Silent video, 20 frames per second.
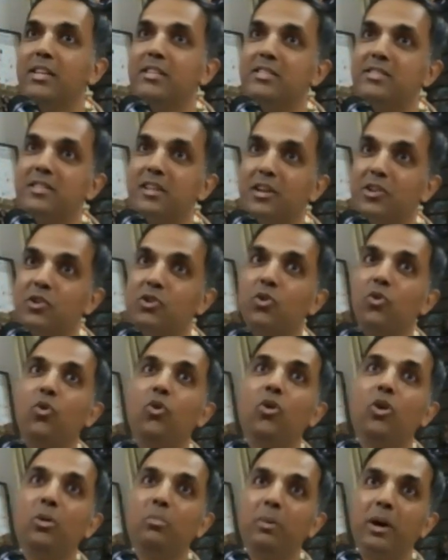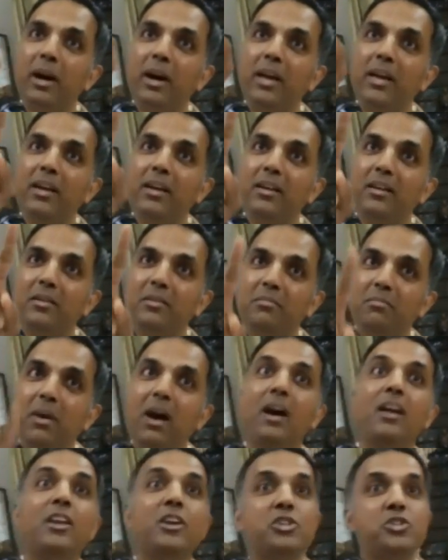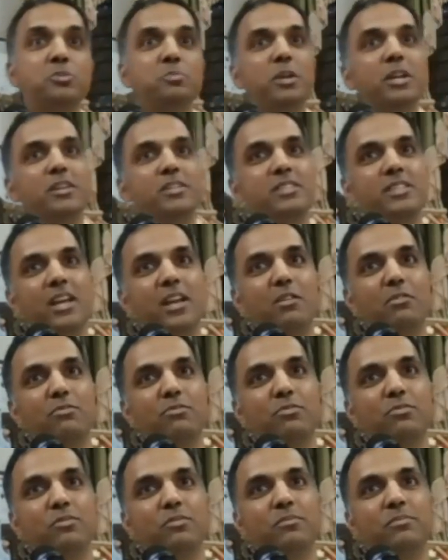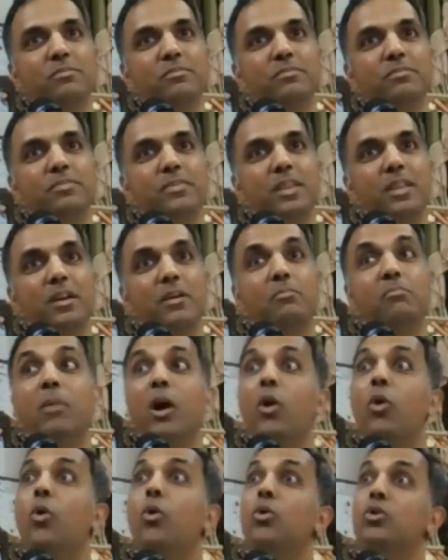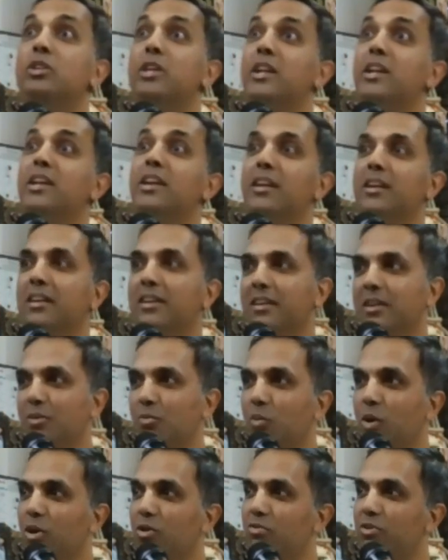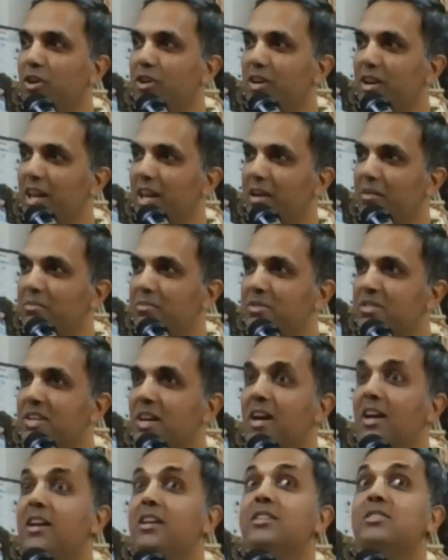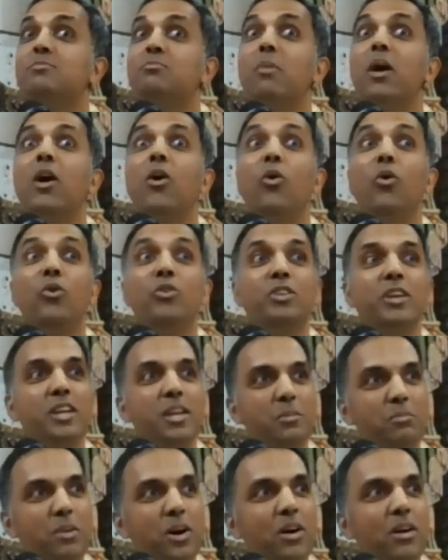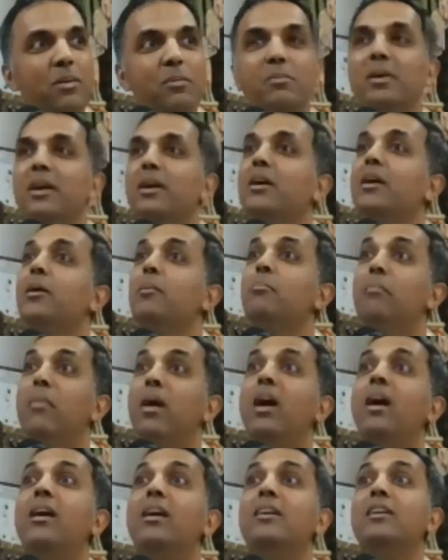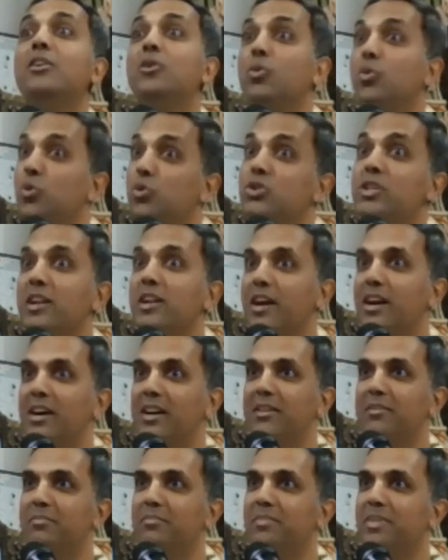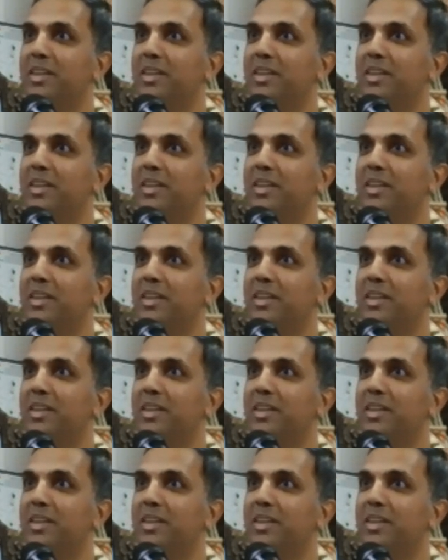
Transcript: is controlled by Mahalakshmi herself. Mahodari, one of her names is Mahodari, Mah- Maha Udara.